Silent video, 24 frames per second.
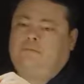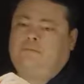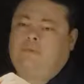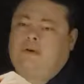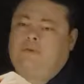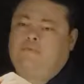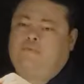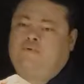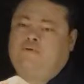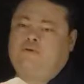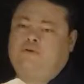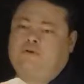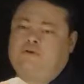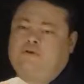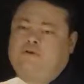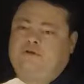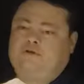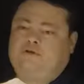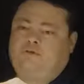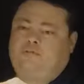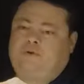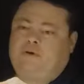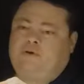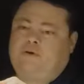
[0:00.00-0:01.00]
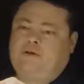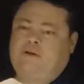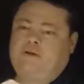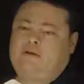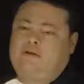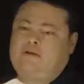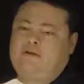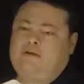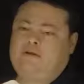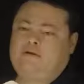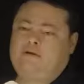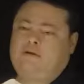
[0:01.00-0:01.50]
and put this into
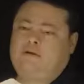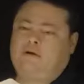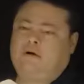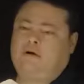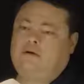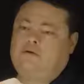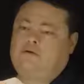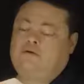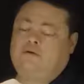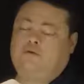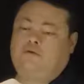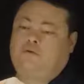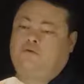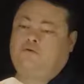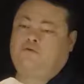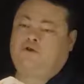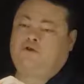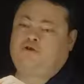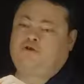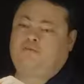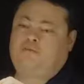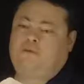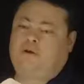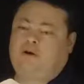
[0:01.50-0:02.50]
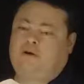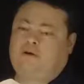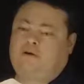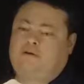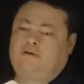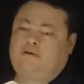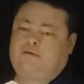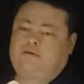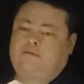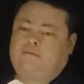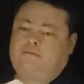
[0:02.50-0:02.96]
parentheses, quotation marks,